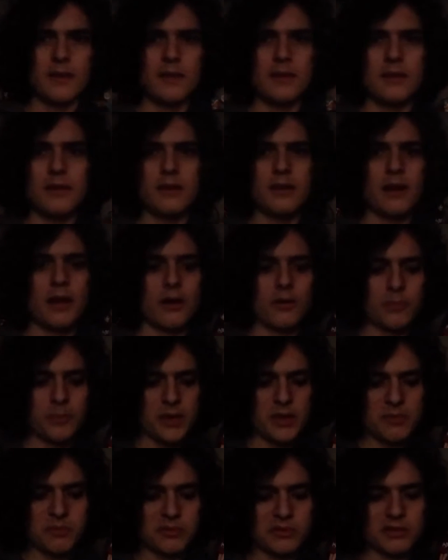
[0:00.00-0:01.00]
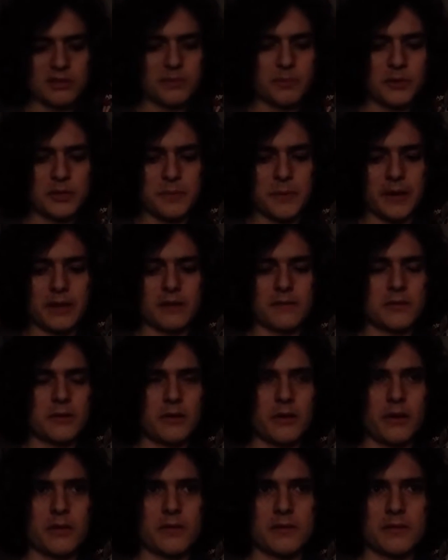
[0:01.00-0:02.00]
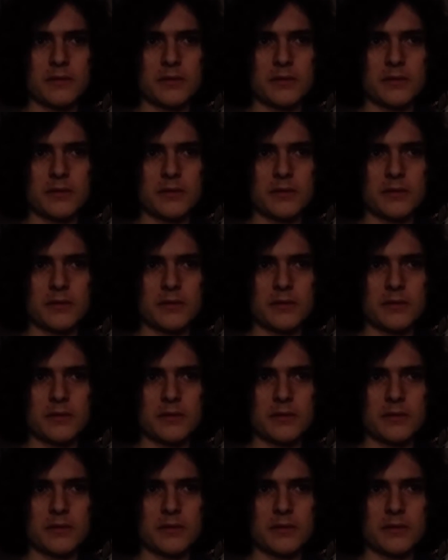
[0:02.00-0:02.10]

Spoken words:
Now, people's perspectives are not